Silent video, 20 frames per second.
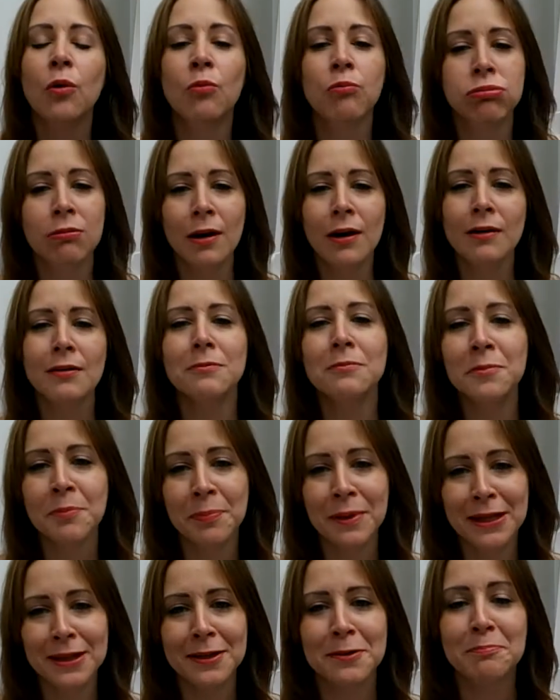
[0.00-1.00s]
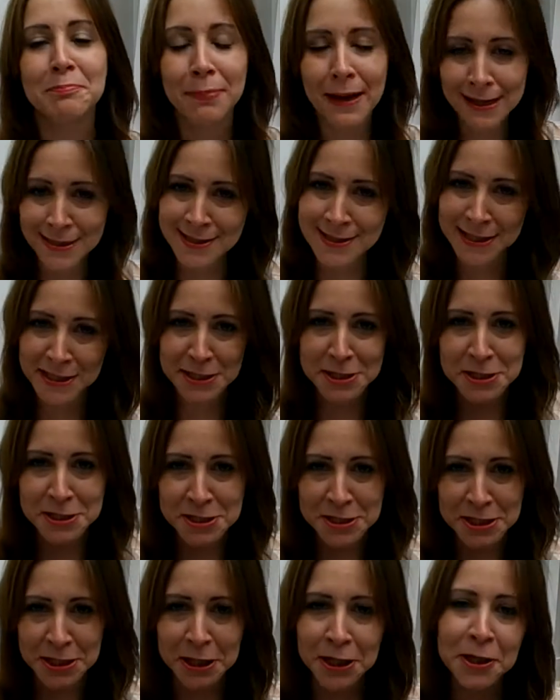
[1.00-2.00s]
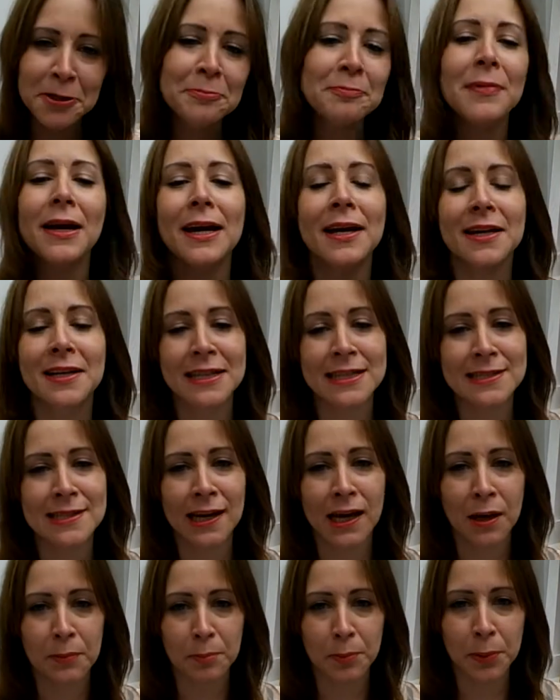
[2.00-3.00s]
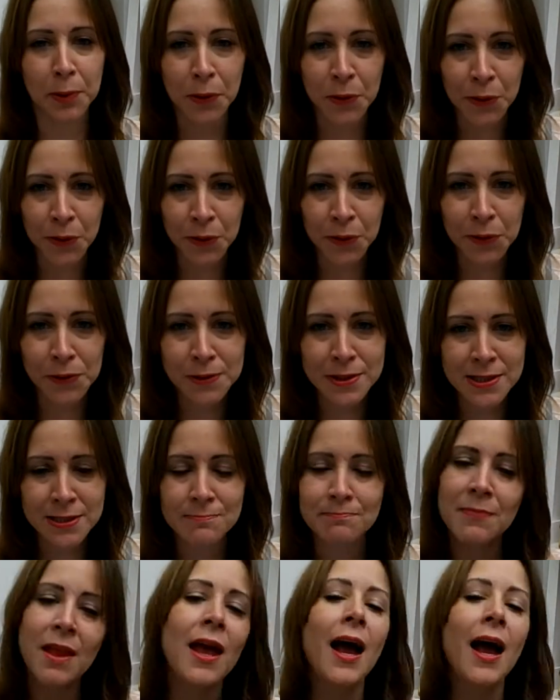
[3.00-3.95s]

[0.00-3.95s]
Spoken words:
what would be the best thing to do is hit pause